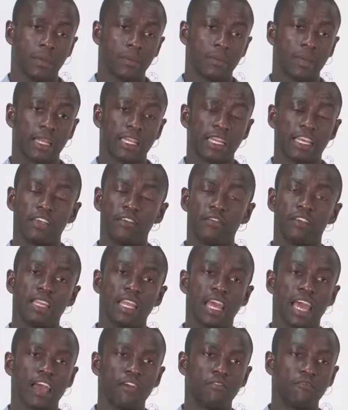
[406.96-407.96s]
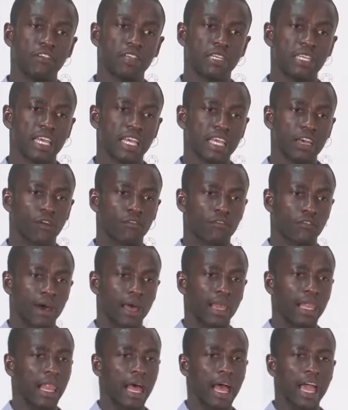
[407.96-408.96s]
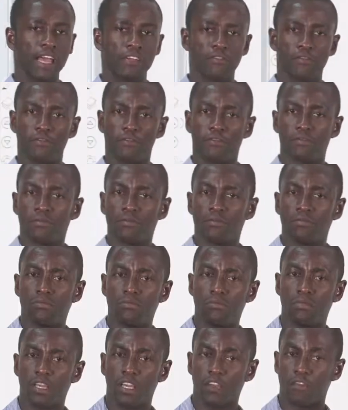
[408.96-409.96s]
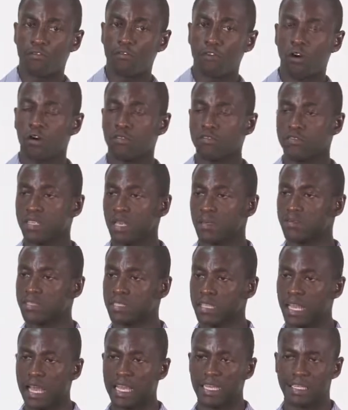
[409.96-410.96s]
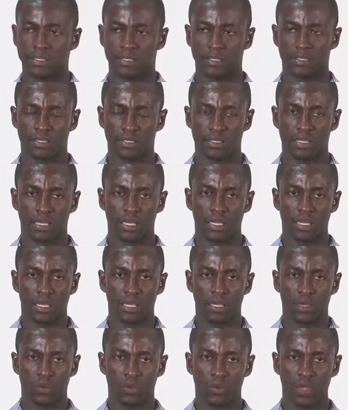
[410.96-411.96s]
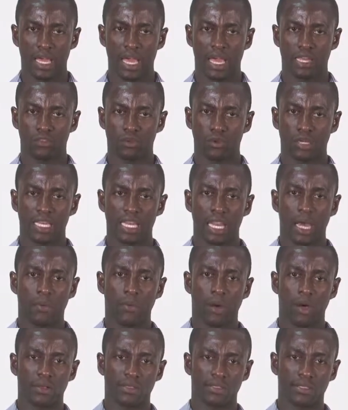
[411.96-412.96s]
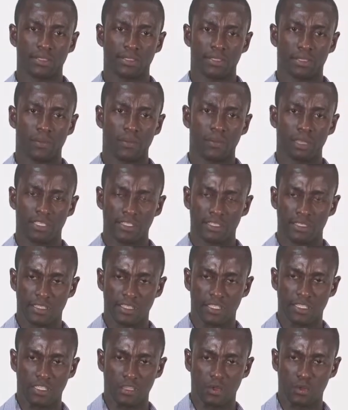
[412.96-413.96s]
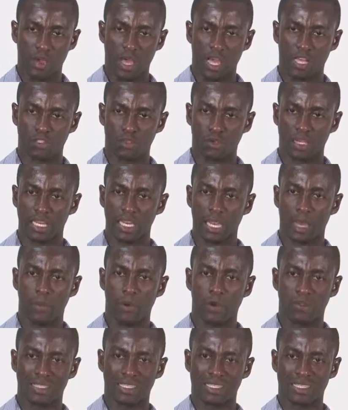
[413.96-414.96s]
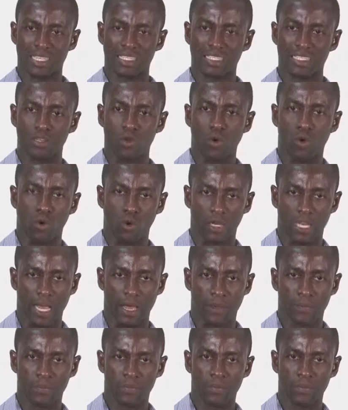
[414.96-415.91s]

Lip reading: But even every day of our life involves some science. We are talking about systematicity. We are talking about a certain order.